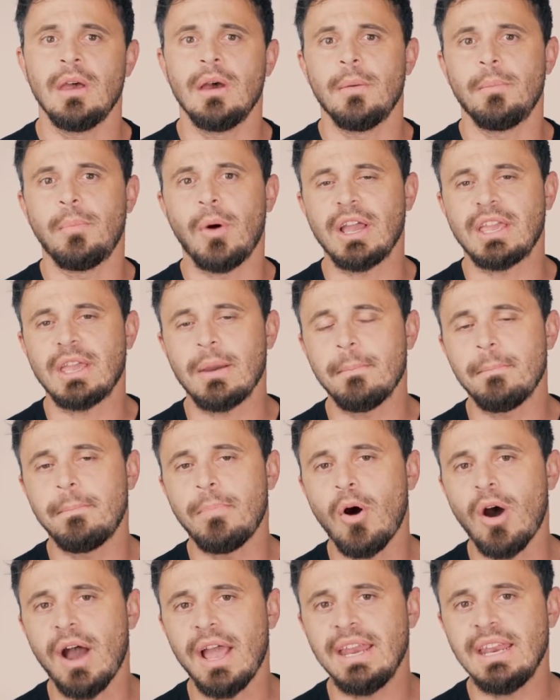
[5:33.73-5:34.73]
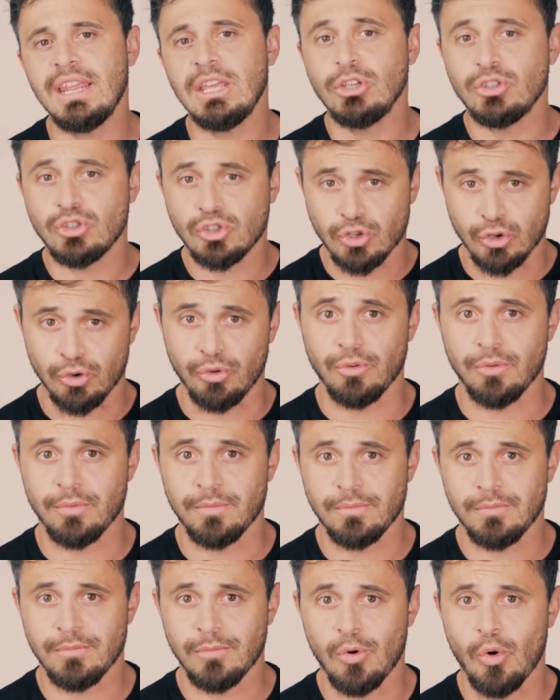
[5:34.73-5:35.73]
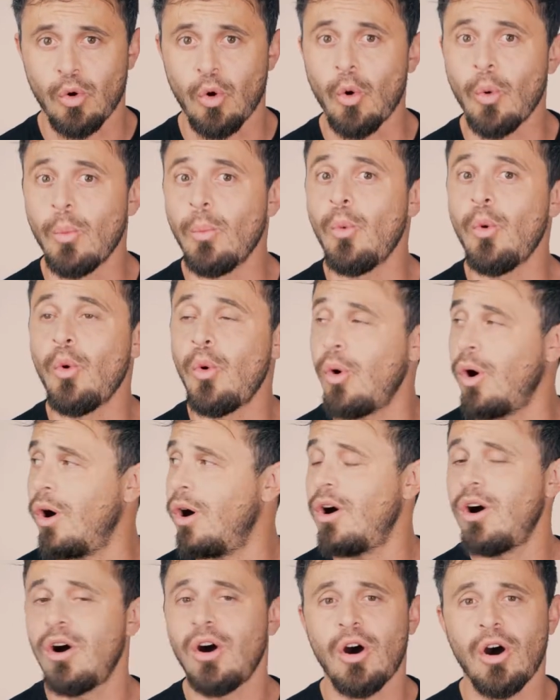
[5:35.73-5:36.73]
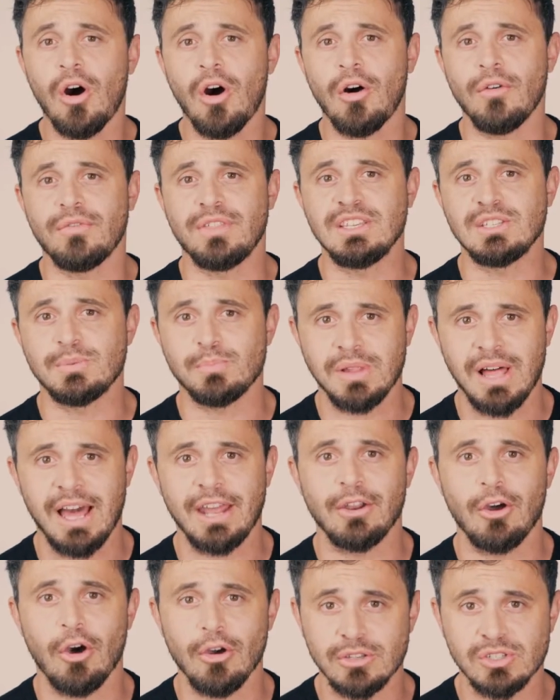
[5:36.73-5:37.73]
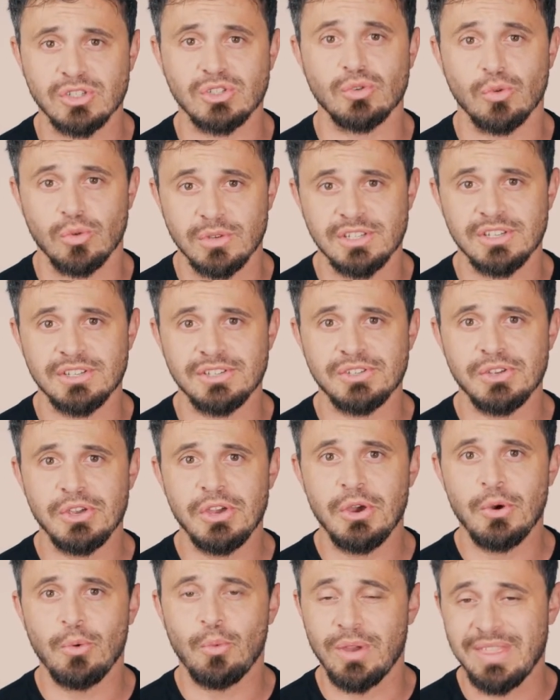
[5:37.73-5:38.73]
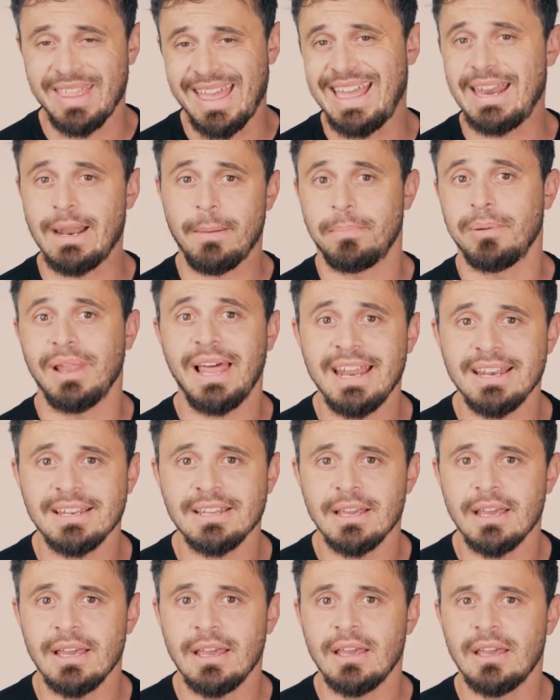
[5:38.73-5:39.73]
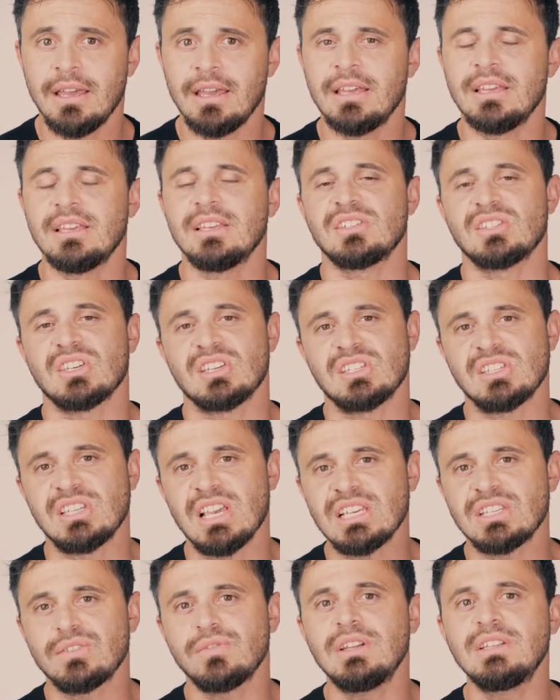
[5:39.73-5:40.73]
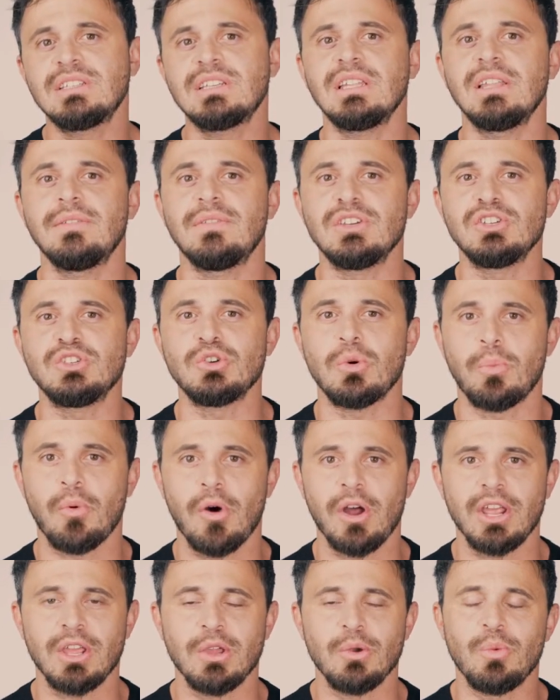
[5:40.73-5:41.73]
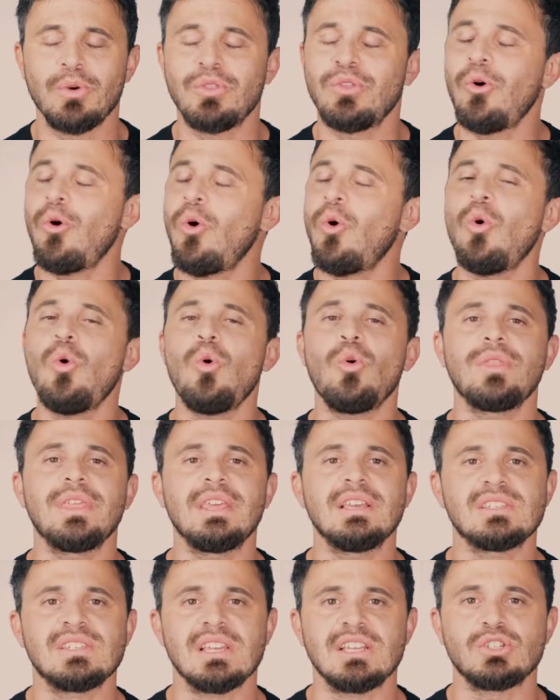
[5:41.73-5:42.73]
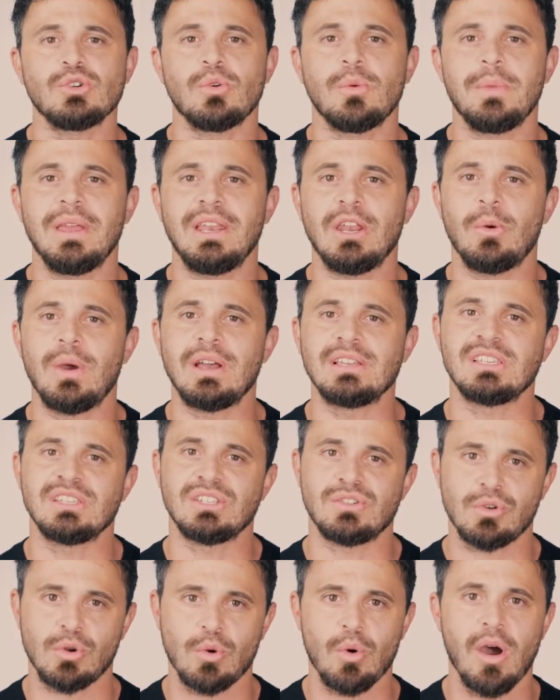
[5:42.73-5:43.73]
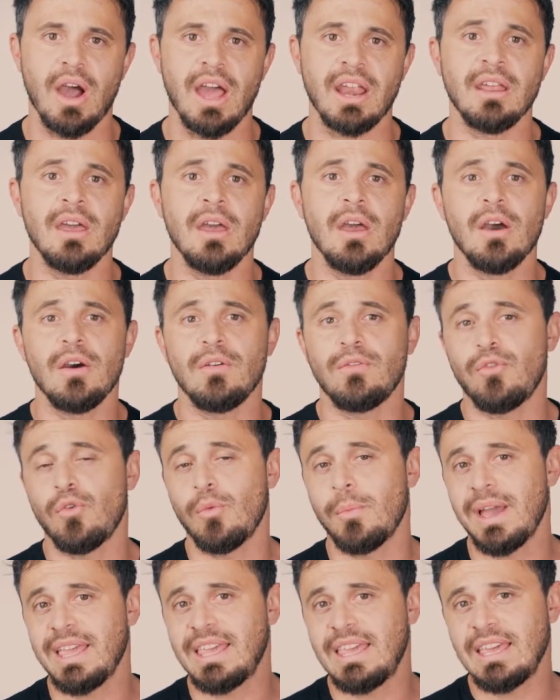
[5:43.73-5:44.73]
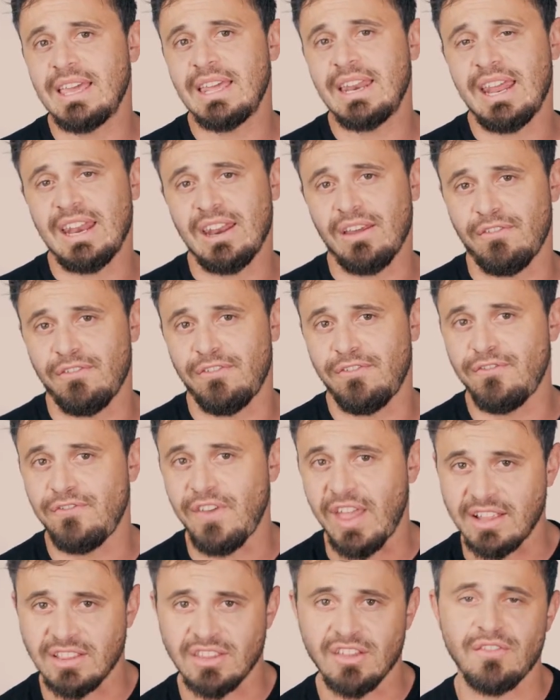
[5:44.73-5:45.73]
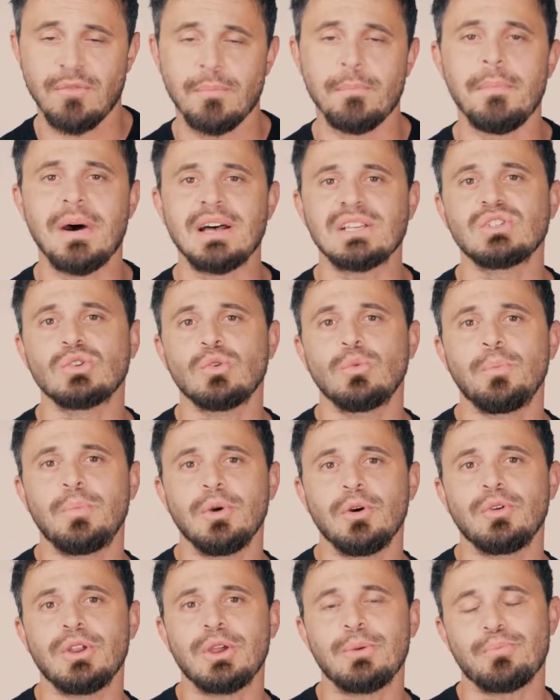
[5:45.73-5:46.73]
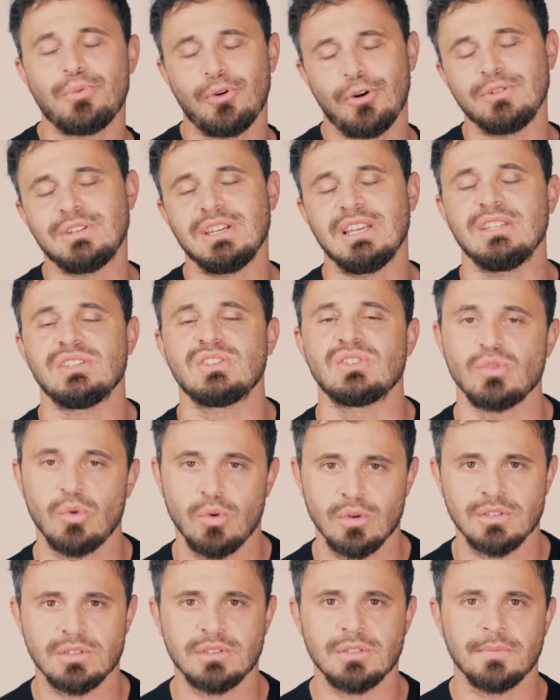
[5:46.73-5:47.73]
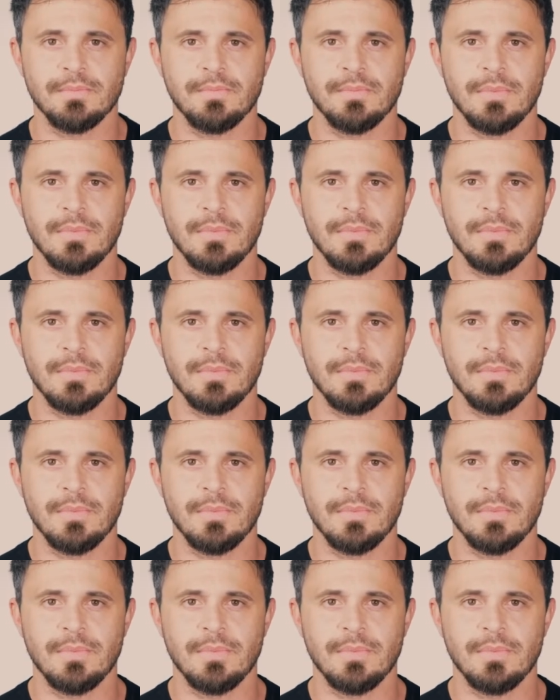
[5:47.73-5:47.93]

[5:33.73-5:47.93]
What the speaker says: By combining 2 or more of these plant sources within a blend, it successfully delivers your body with all the essential amino acids required for making it an effective muscle building protein source.